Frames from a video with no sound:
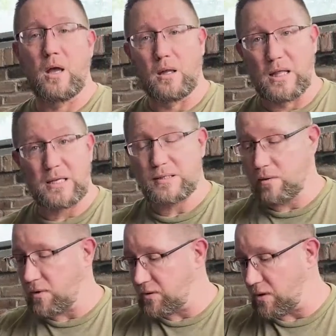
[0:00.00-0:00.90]
And lastly, I
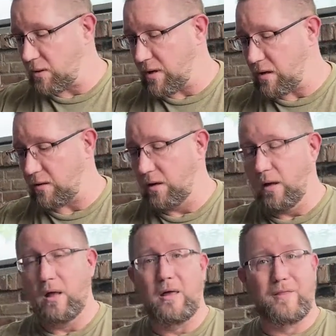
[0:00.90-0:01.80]
want to talk about
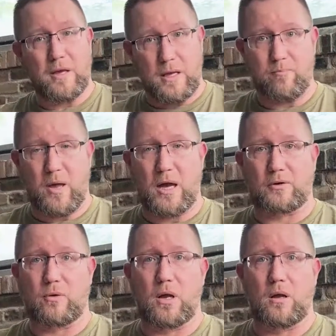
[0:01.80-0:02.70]
the
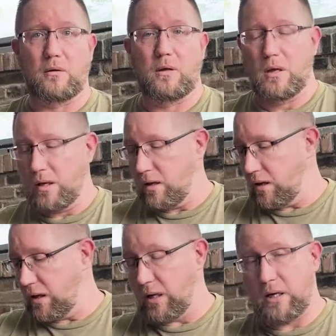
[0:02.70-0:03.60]
impact round.
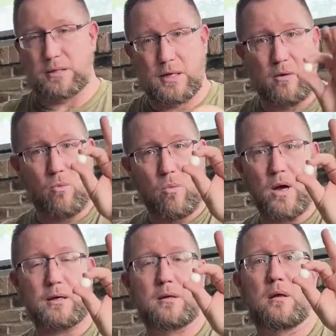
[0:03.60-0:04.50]
It is a
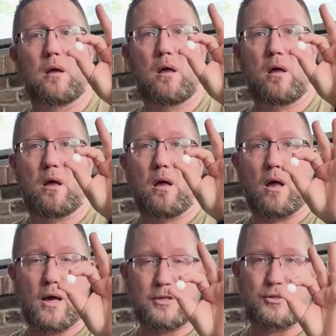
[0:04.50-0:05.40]
white,
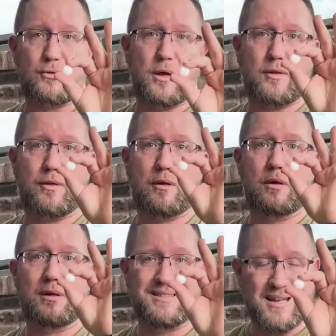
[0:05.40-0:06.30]
high-strength,
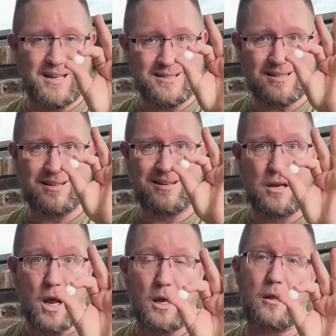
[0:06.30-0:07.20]
dense
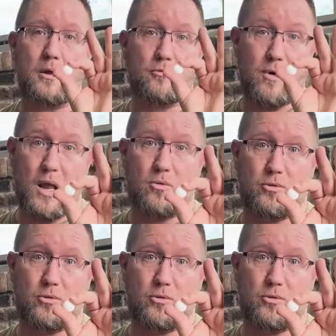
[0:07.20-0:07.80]
nylon round.